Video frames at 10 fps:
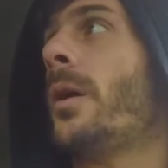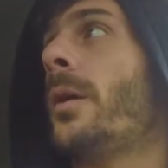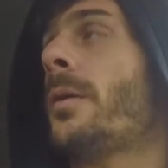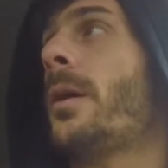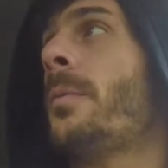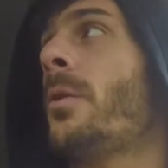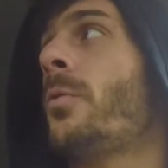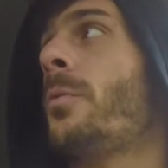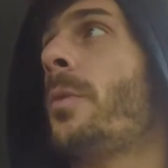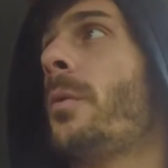I came
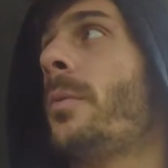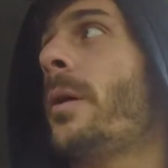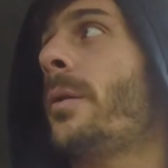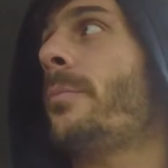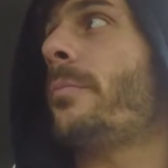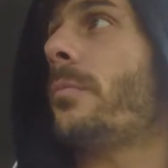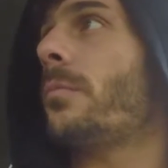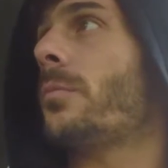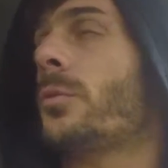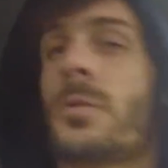out with my mom,
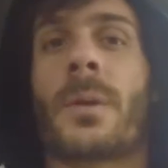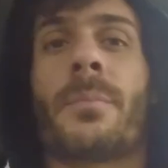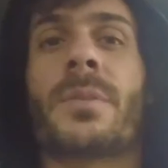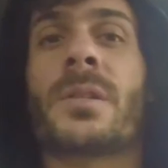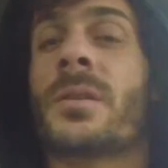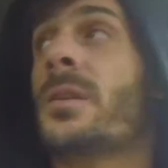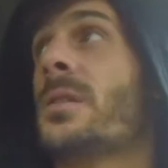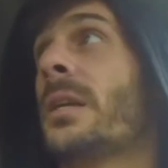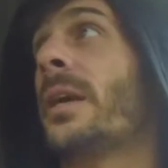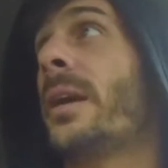do some
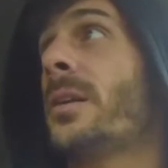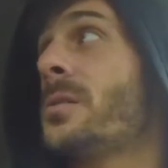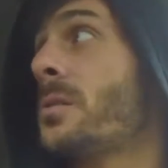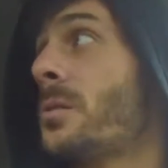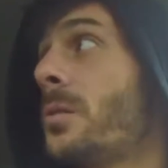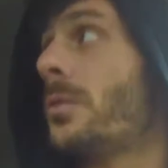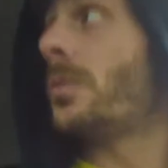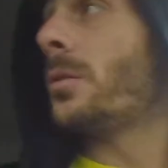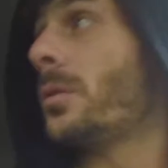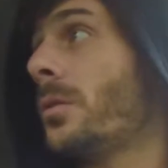business and errands
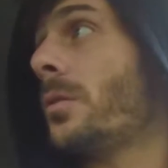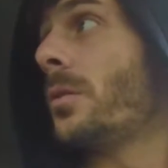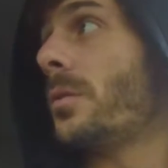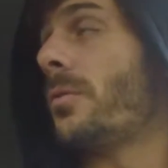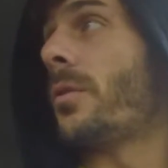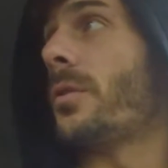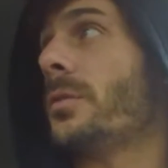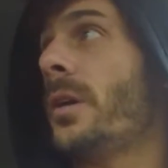for the